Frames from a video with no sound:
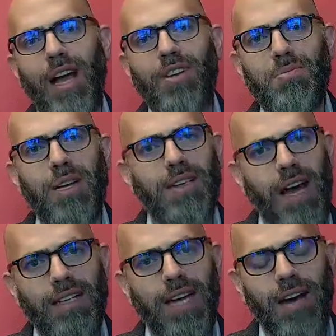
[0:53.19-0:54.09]
accounts being
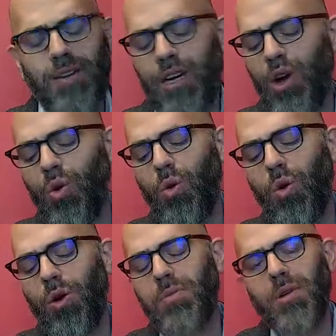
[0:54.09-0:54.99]
locked out,
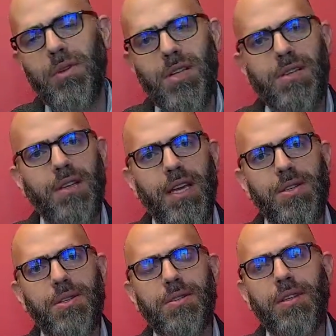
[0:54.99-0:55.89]
or privilege
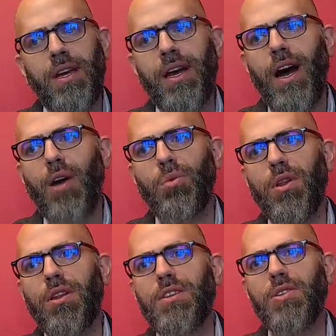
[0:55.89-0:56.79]
escalations. One
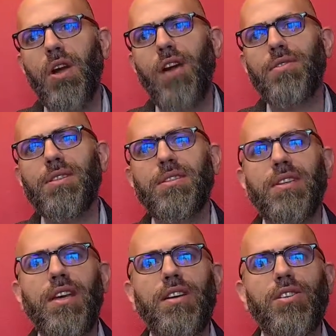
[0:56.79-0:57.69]
of the things you'll often
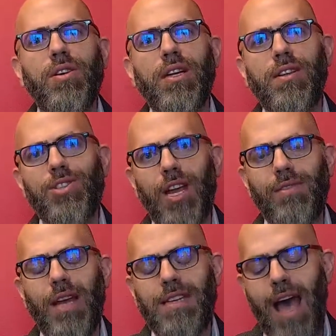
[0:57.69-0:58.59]
see during the chain
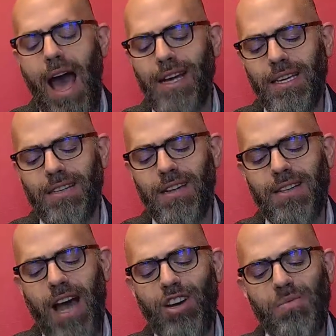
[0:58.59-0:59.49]
of an attack is an
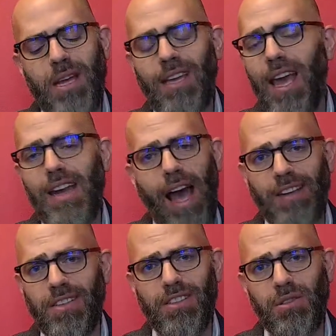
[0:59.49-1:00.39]
attacker may gain
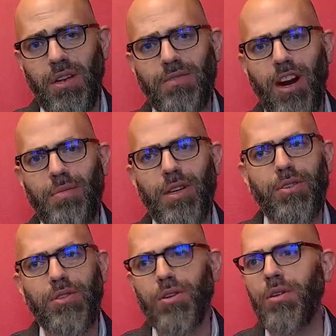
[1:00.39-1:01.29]
access to an
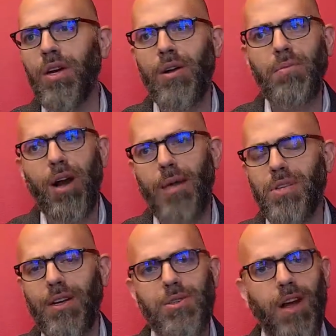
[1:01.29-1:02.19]
environment through
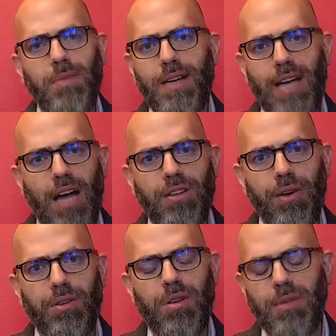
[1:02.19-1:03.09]
perhaps like a drive-by
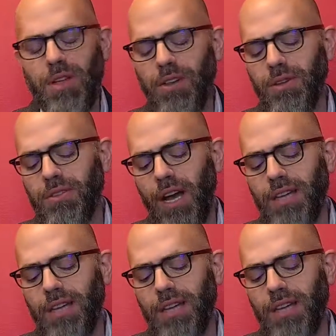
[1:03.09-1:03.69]
download or something along those